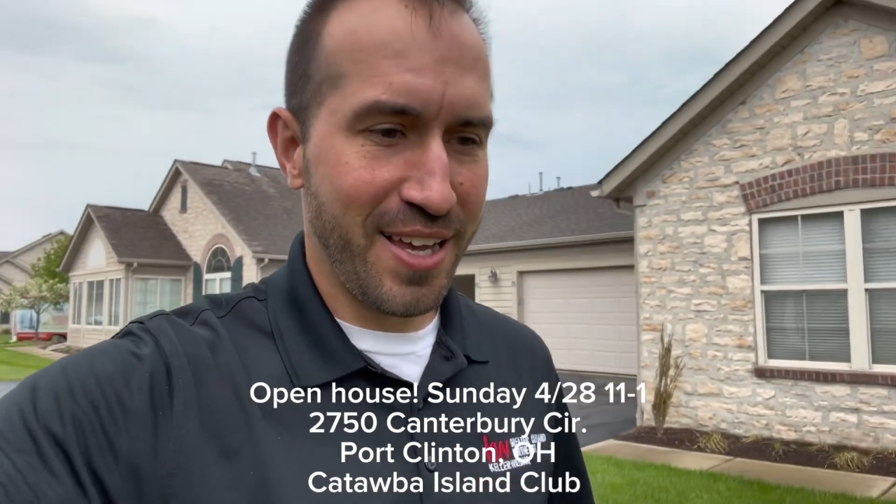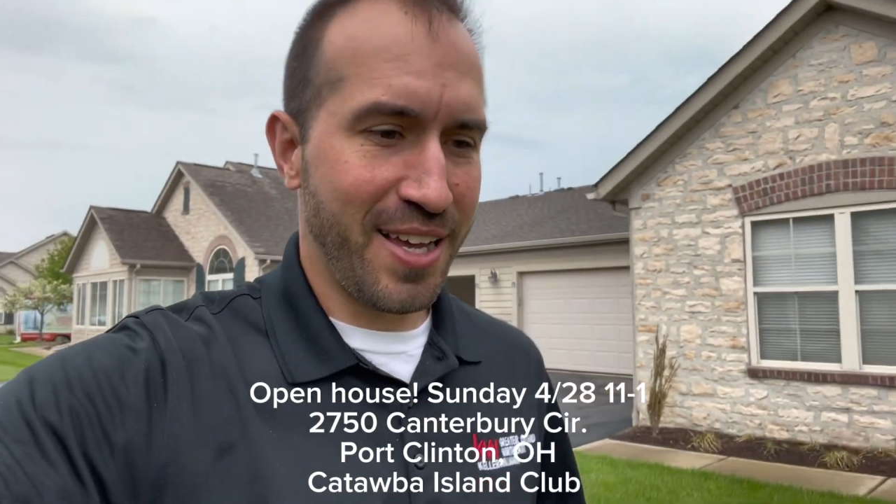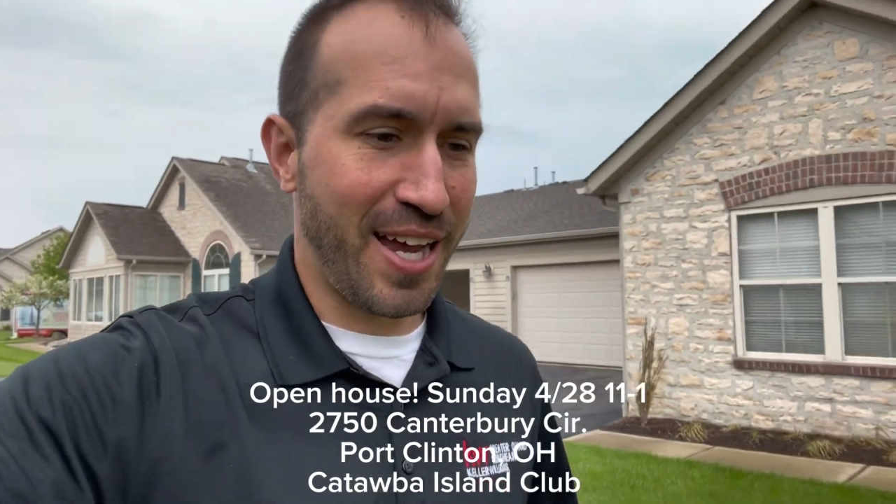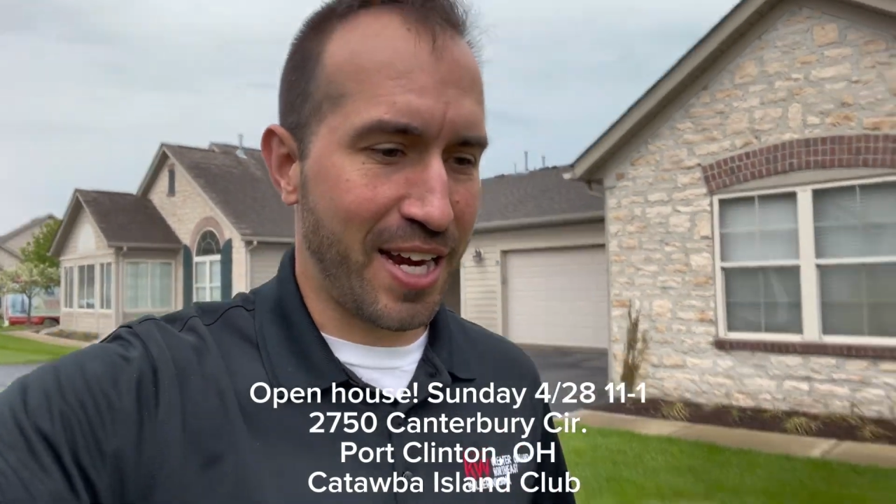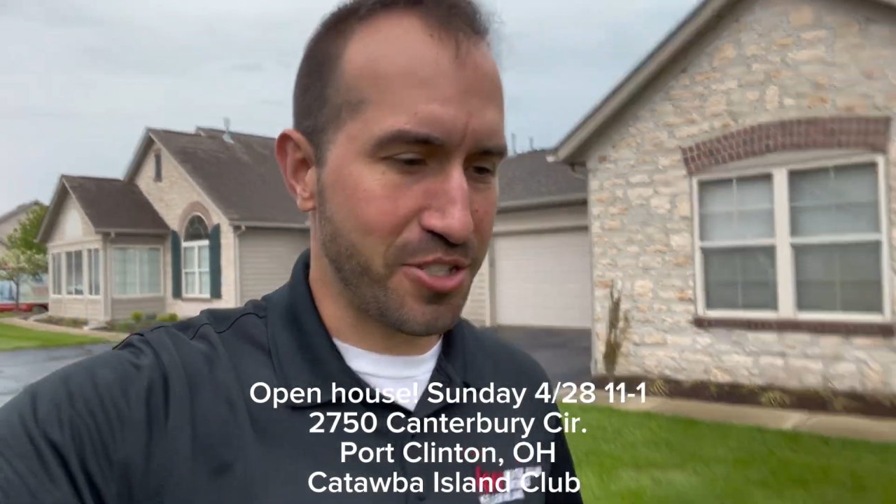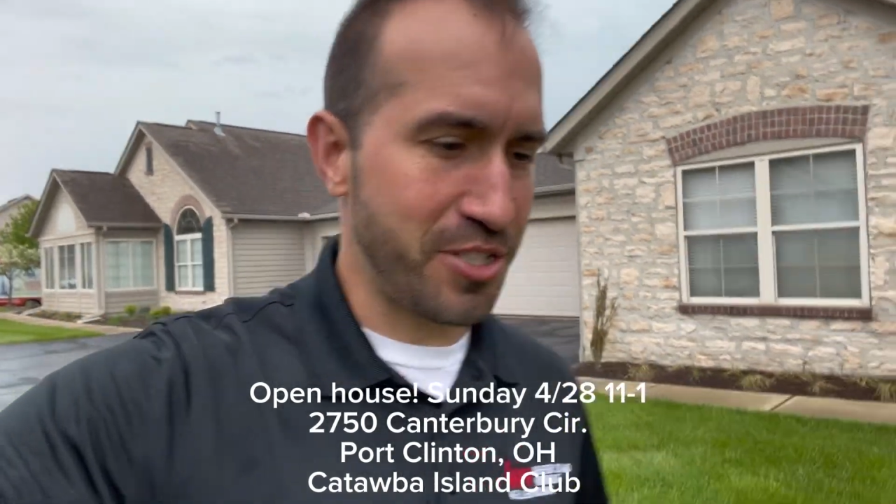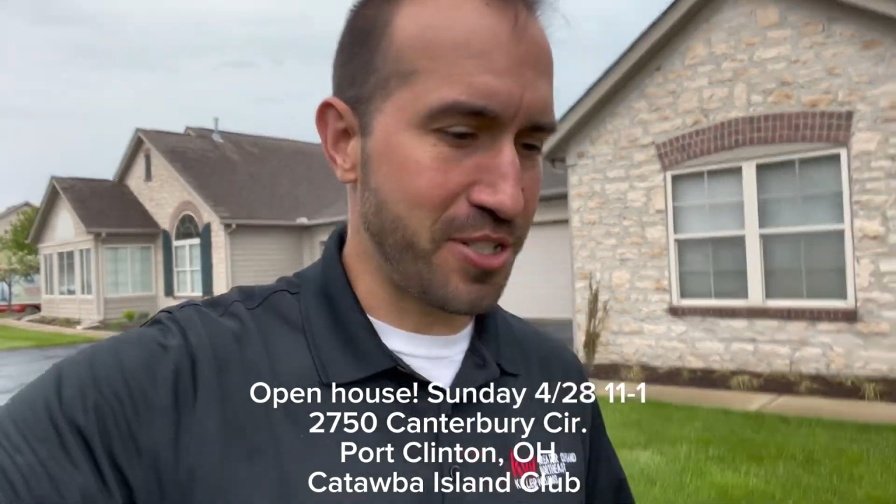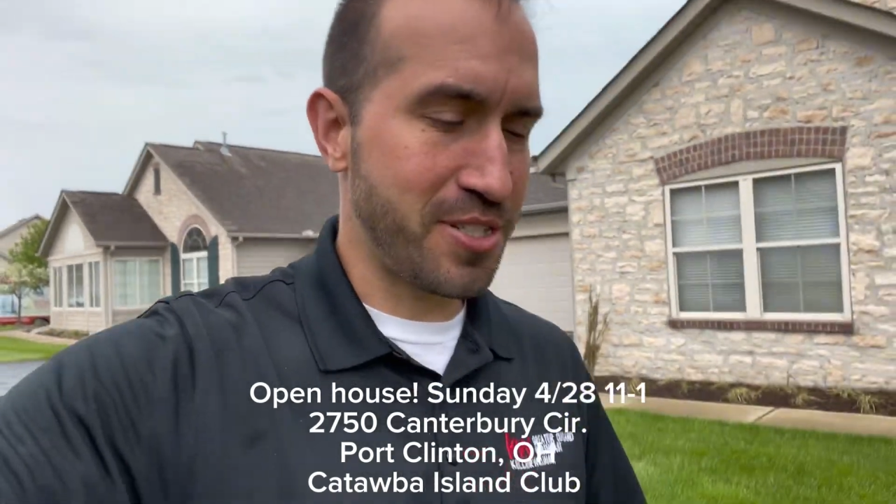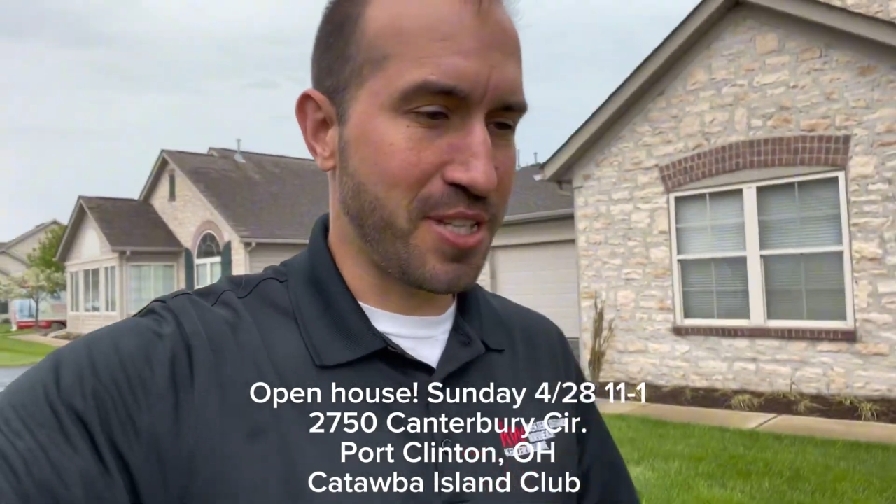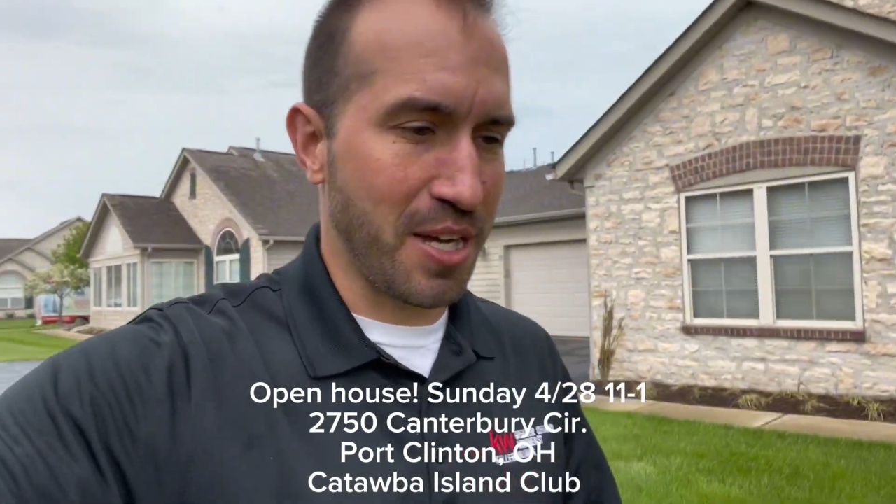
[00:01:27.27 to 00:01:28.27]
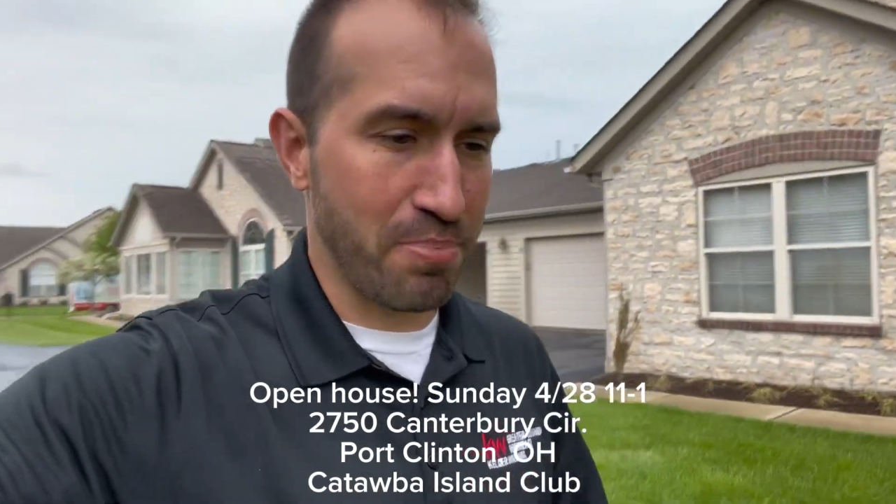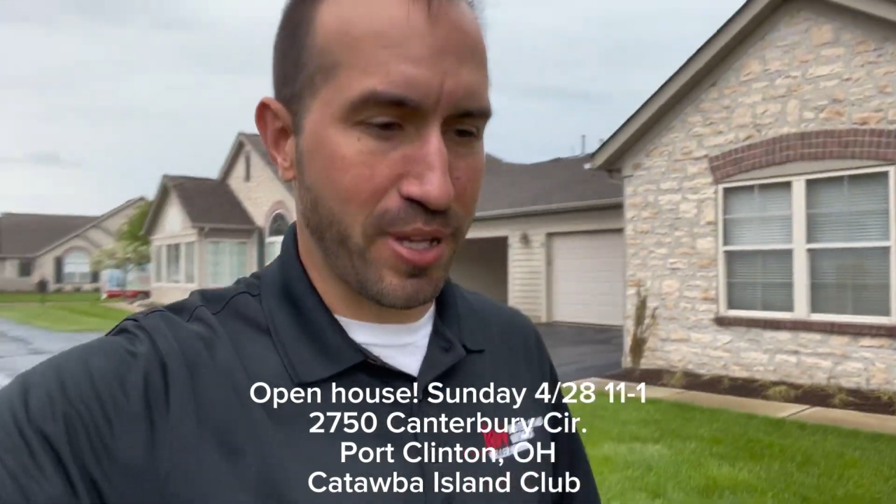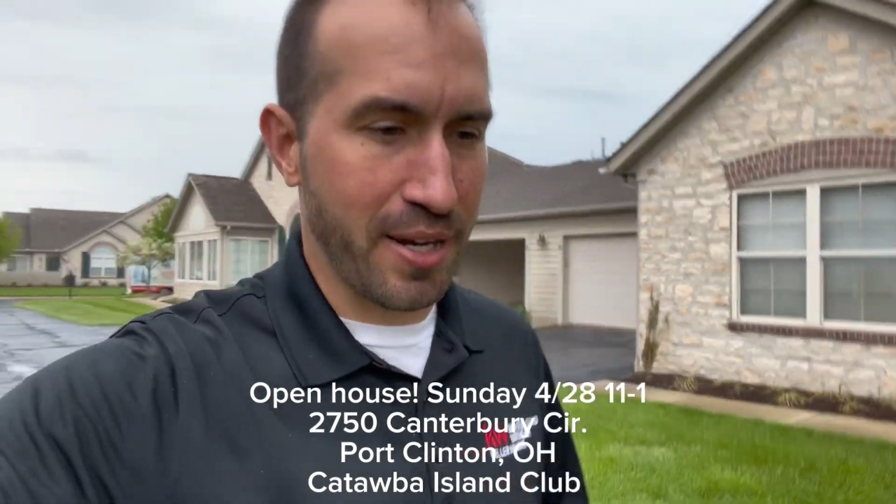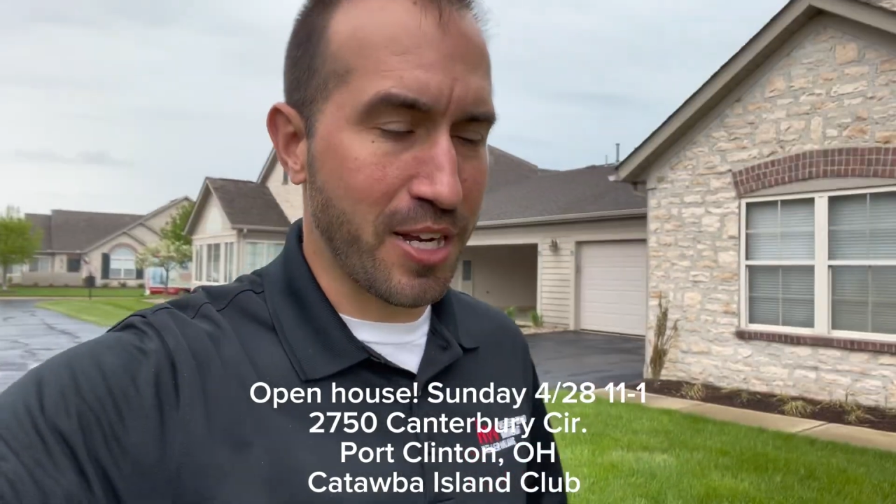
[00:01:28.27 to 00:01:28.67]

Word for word: I actually just uh, played a